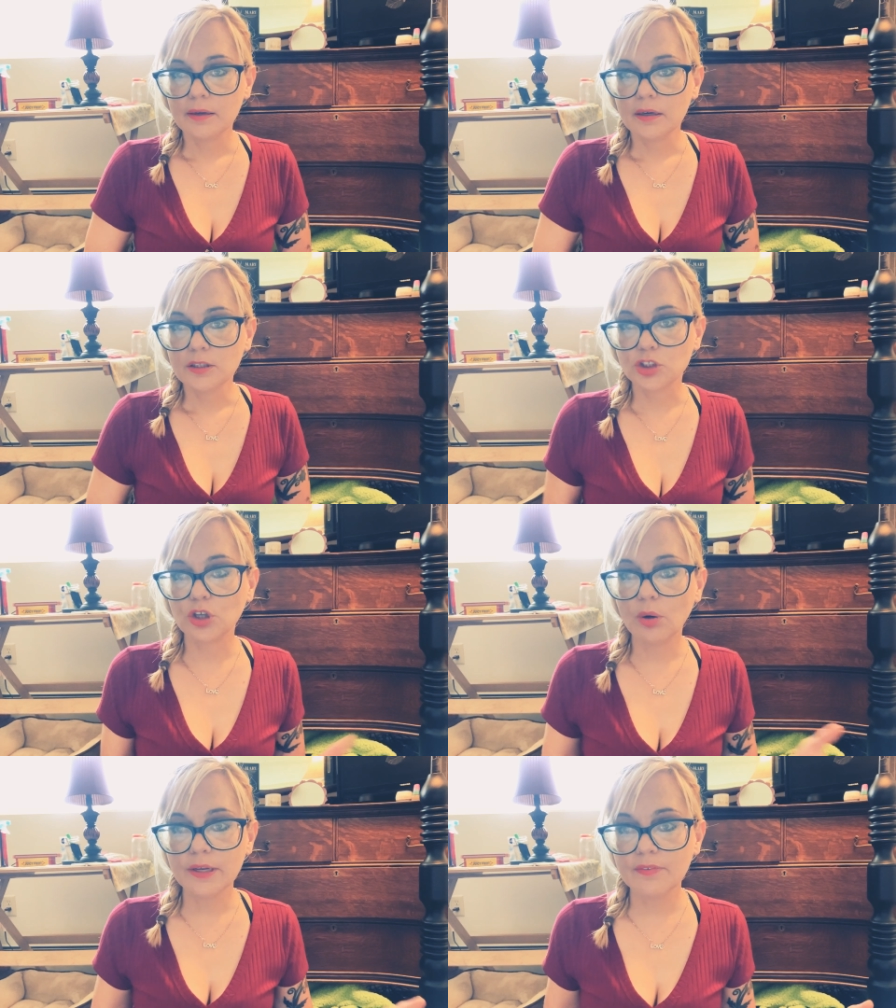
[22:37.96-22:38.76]
So
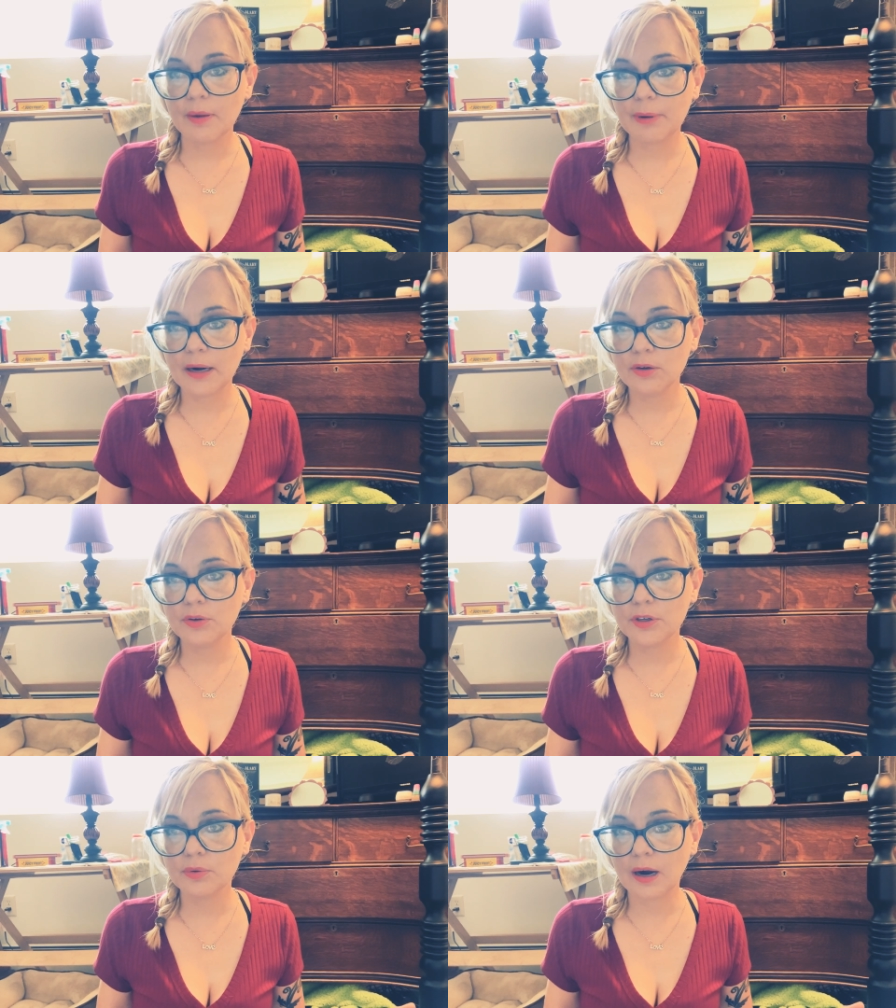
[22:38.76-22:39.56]
don't give up on who
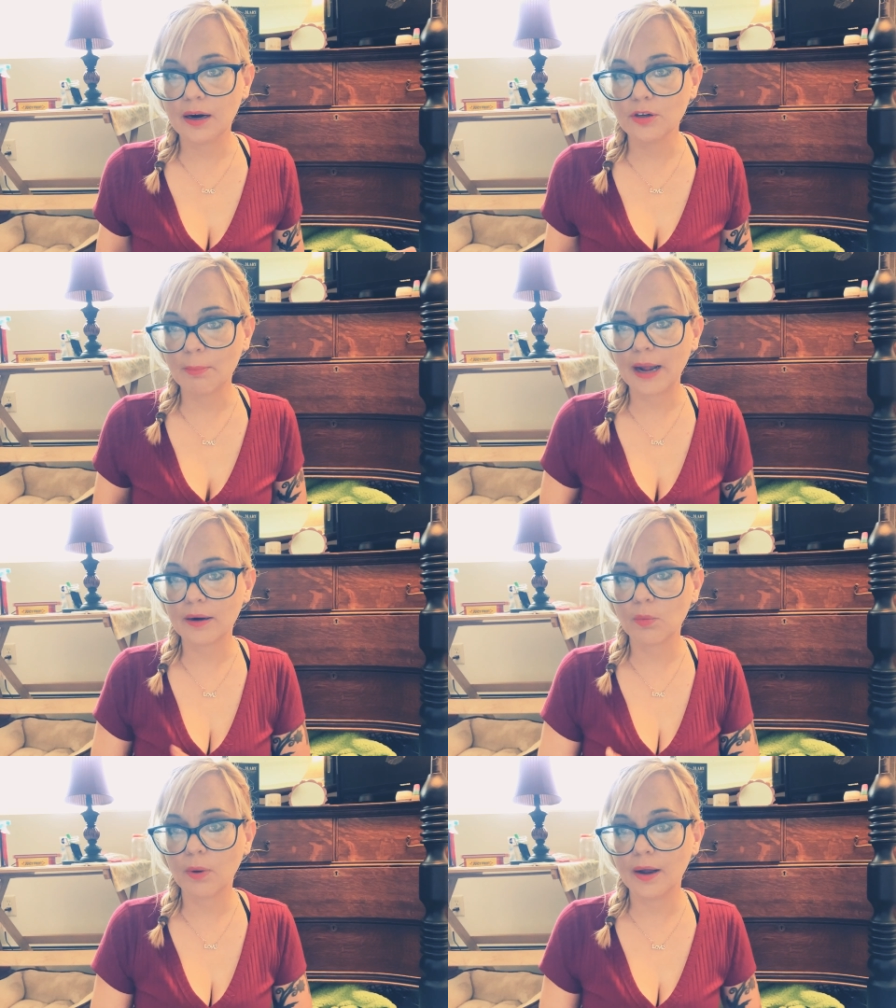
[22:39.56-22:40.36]
you are no matter
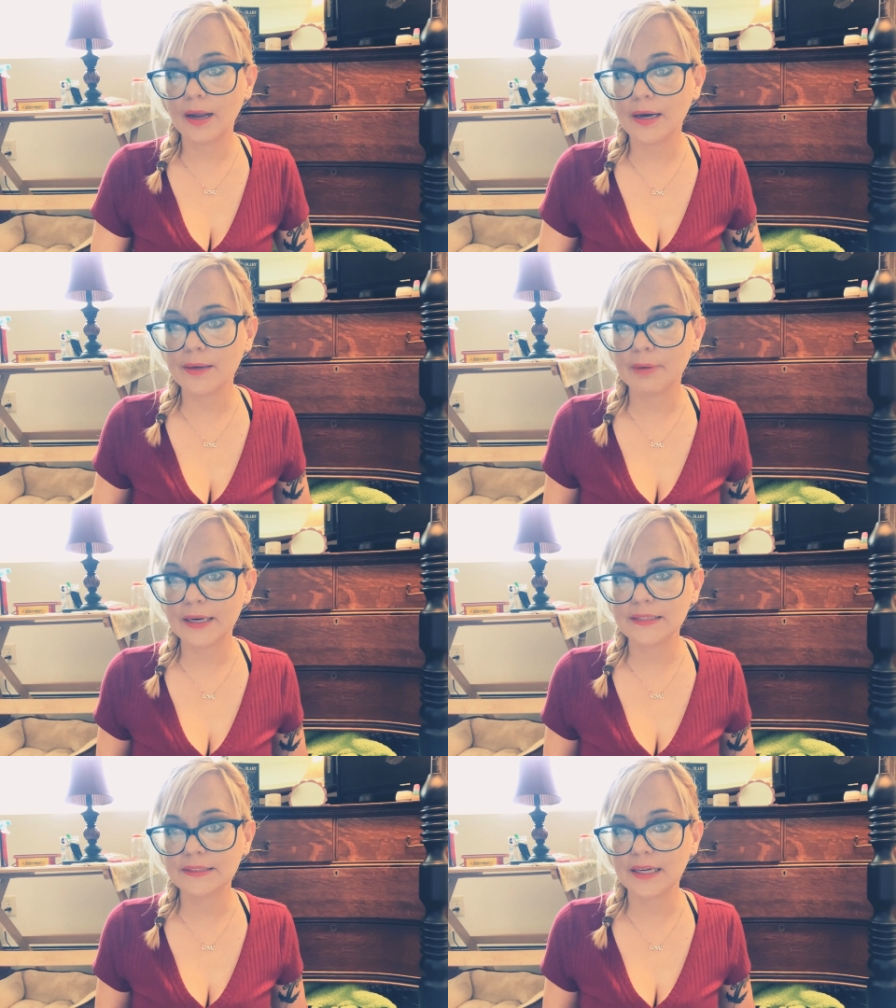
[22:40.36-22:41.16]
what
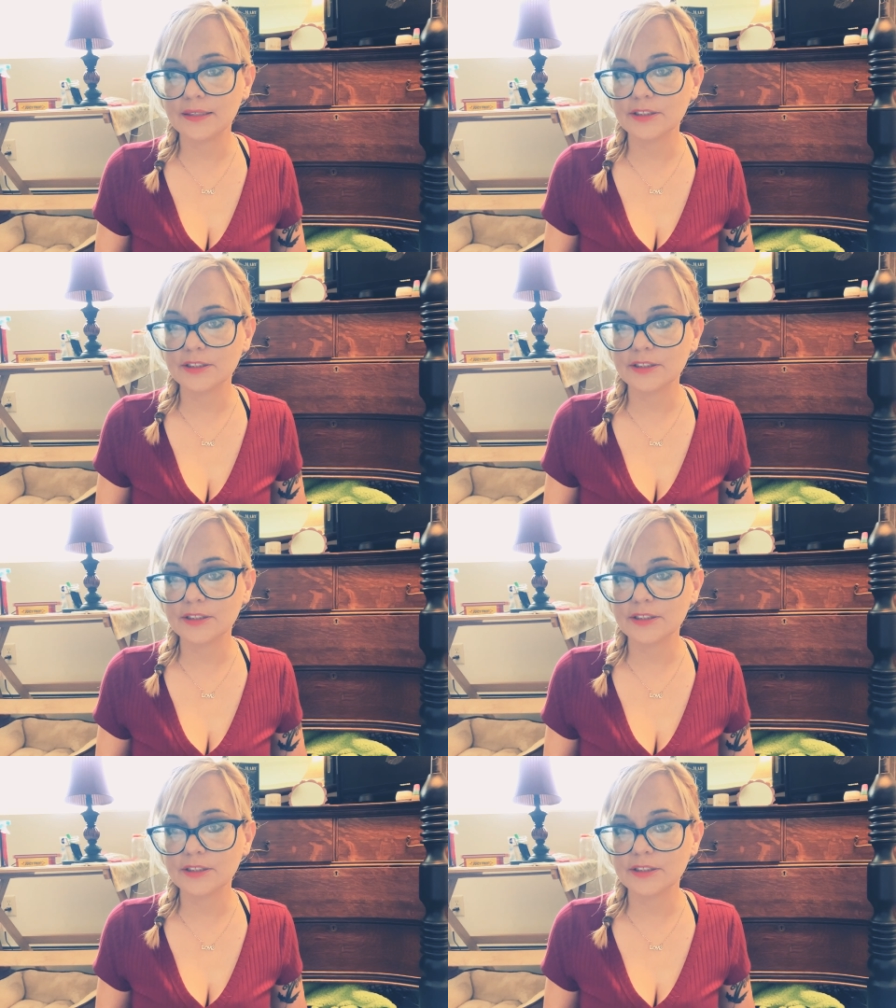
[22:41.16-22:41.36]
anybody says.